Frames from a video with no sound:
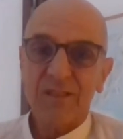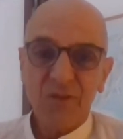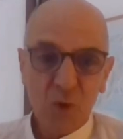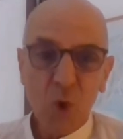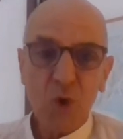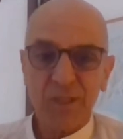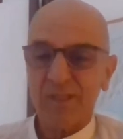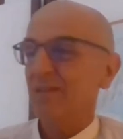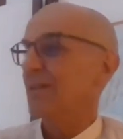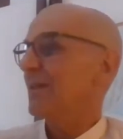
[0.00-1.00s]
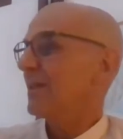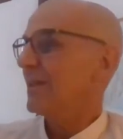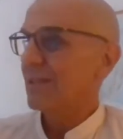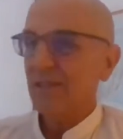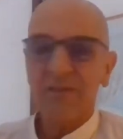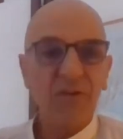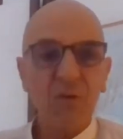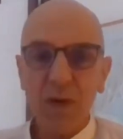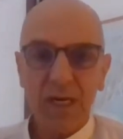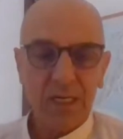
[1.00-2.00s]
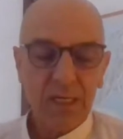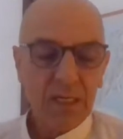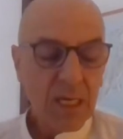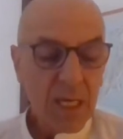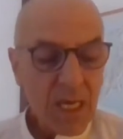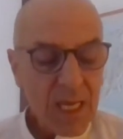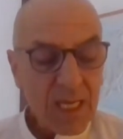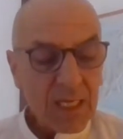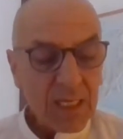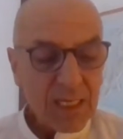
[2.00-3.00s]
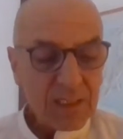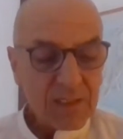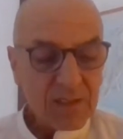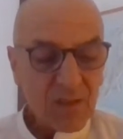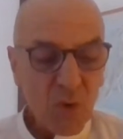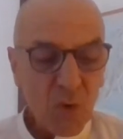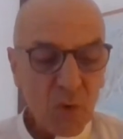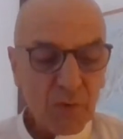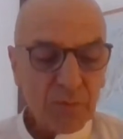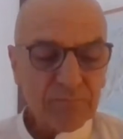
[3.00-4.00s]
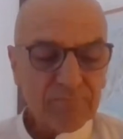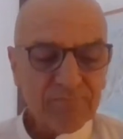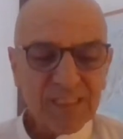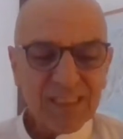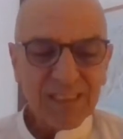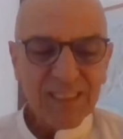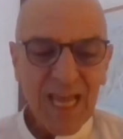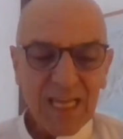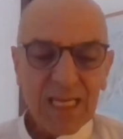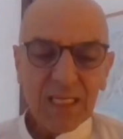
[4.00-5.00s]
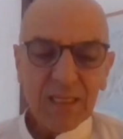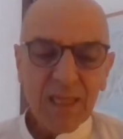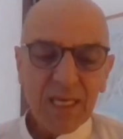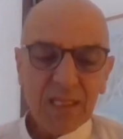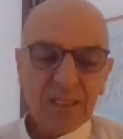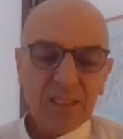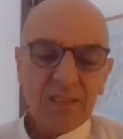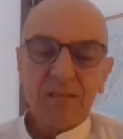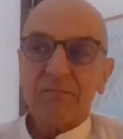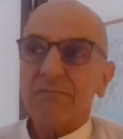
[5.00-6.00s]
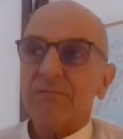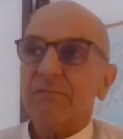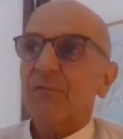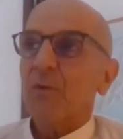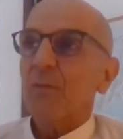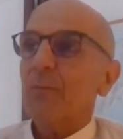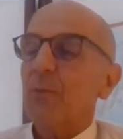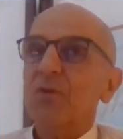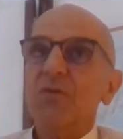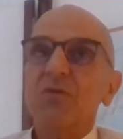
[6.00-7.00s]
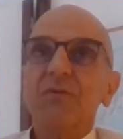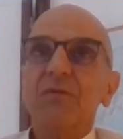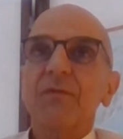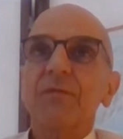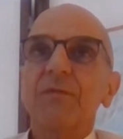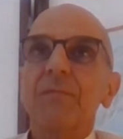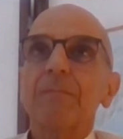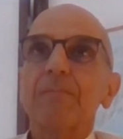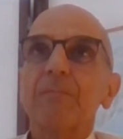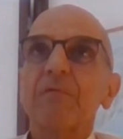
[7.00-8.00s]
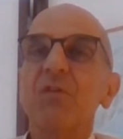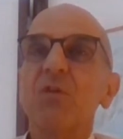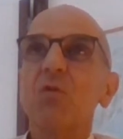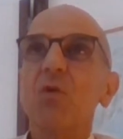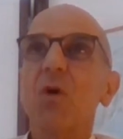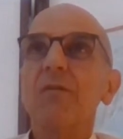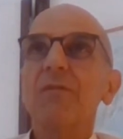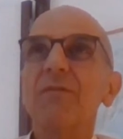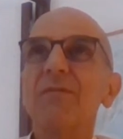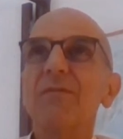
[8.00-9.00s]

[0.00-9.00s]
yours, it's everywhere. So tackling things from the point of view of